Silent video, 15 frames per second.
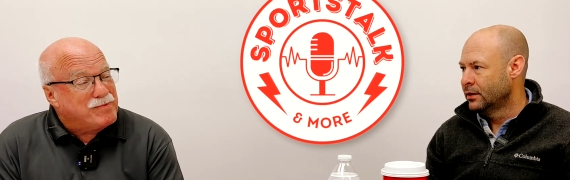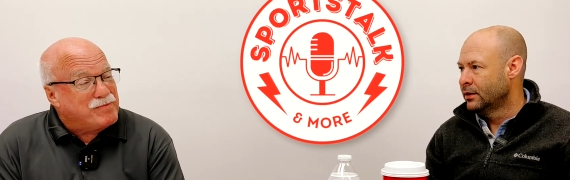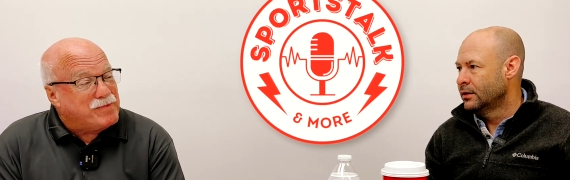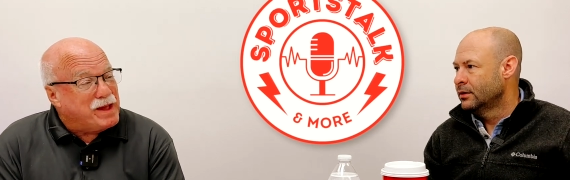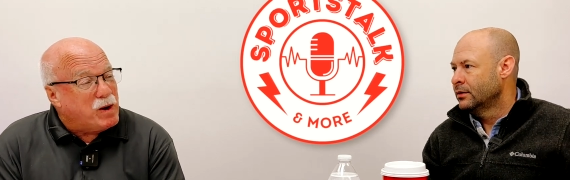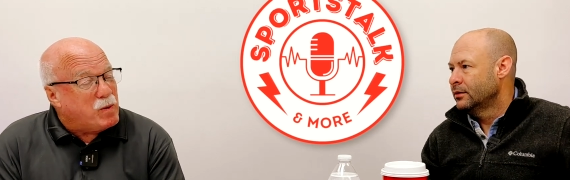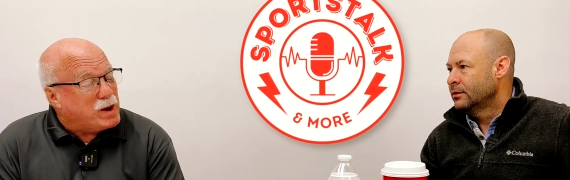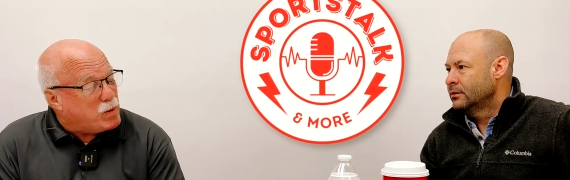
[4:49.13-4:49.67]
Speaker 1: they
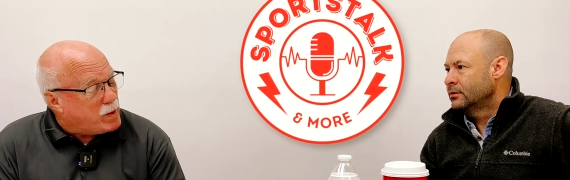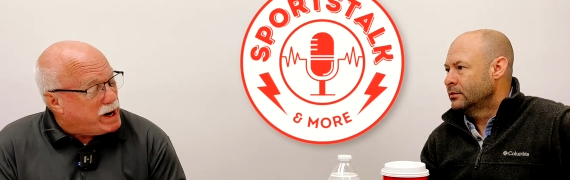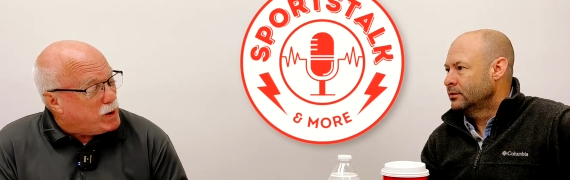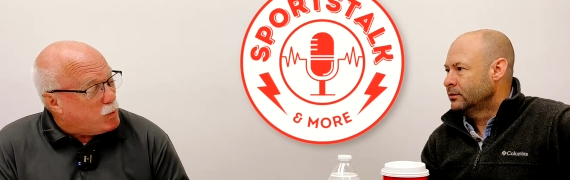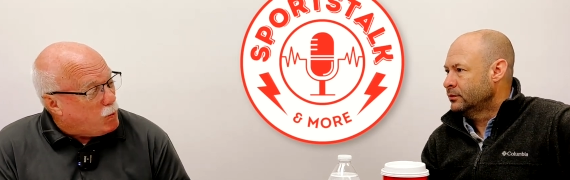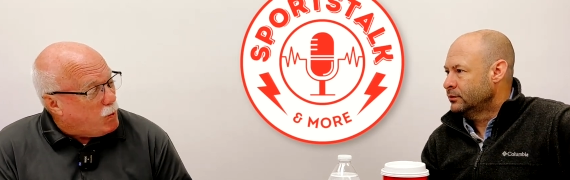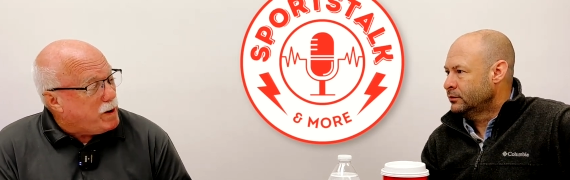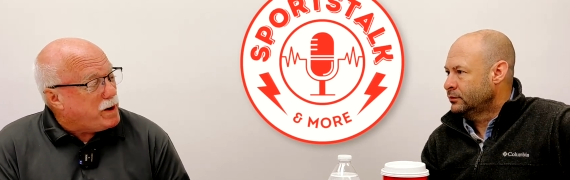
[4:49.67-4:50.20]
only ran
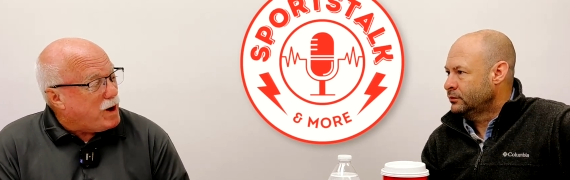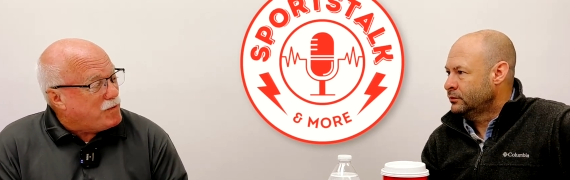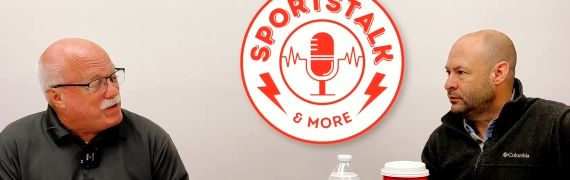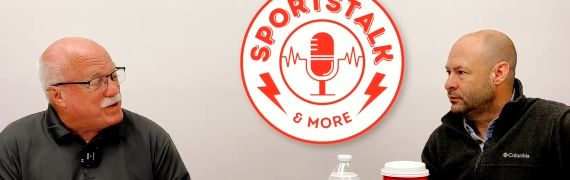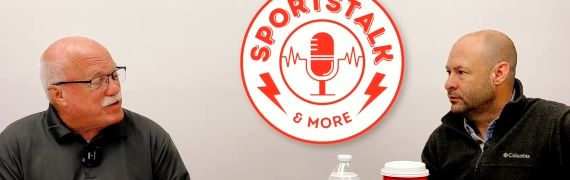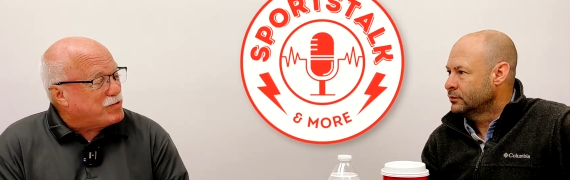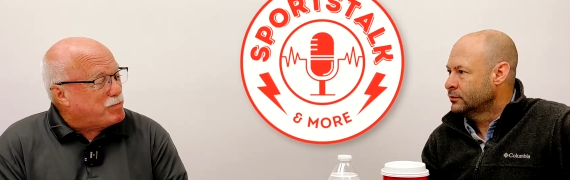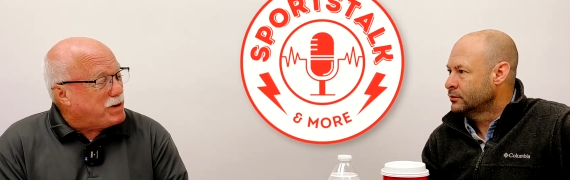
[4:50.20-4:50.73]
one
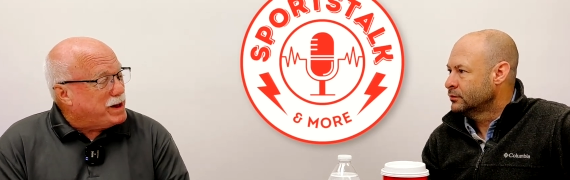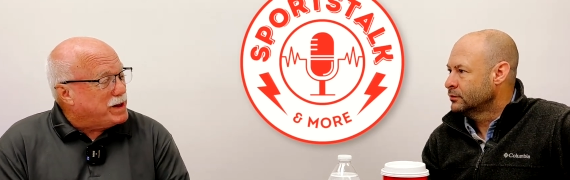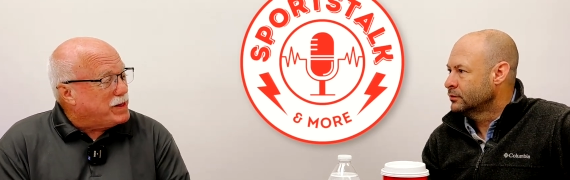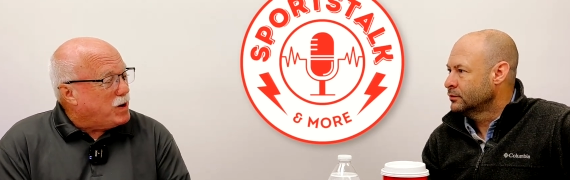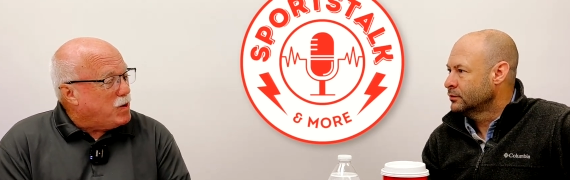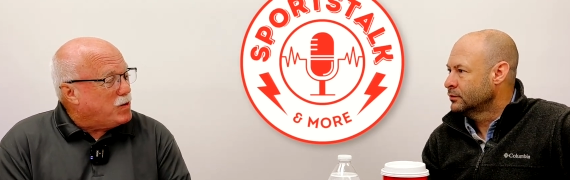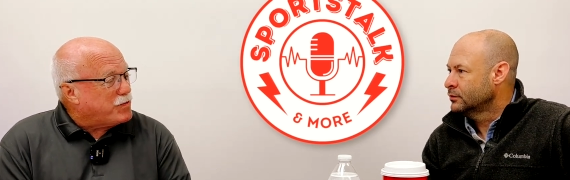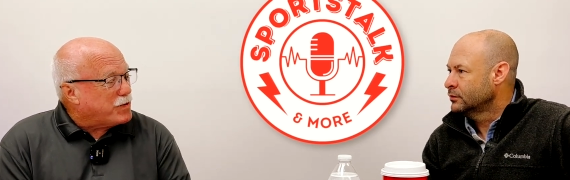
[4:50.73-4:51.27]
offensive play the
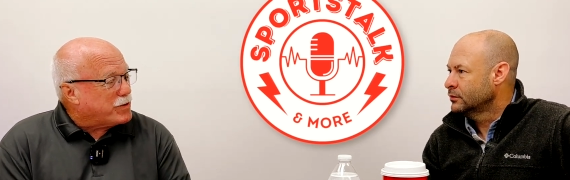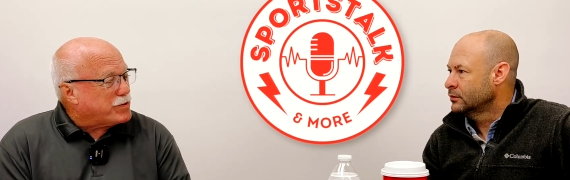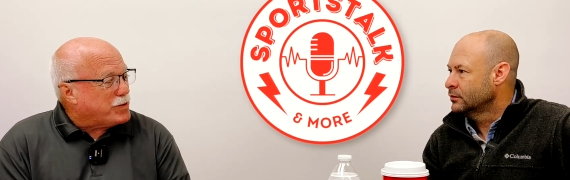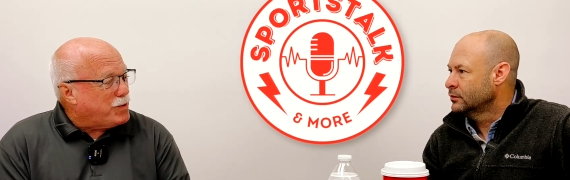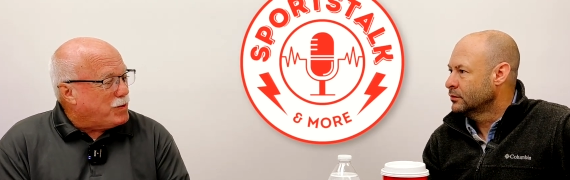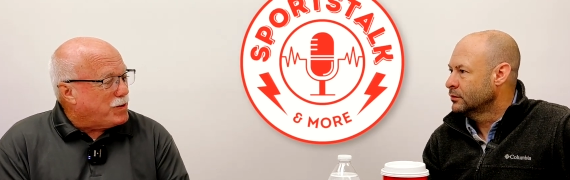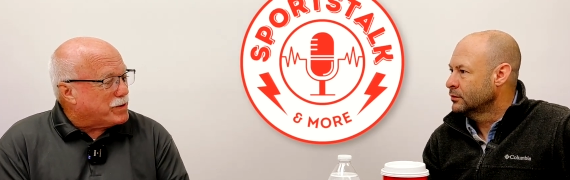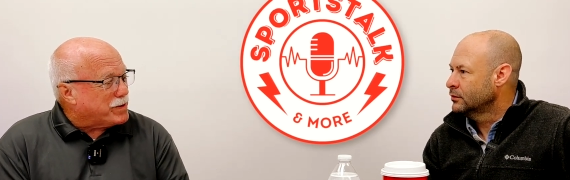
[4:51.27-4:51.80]
whole first
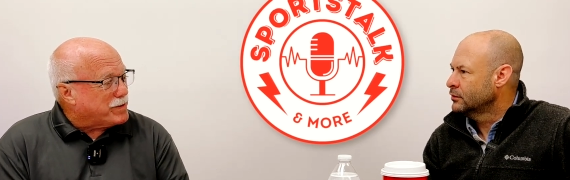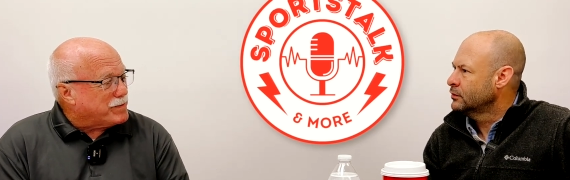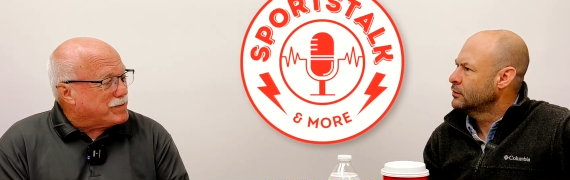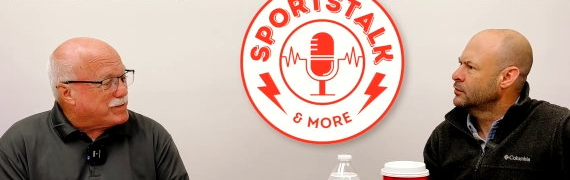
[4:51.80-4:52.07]
quarter.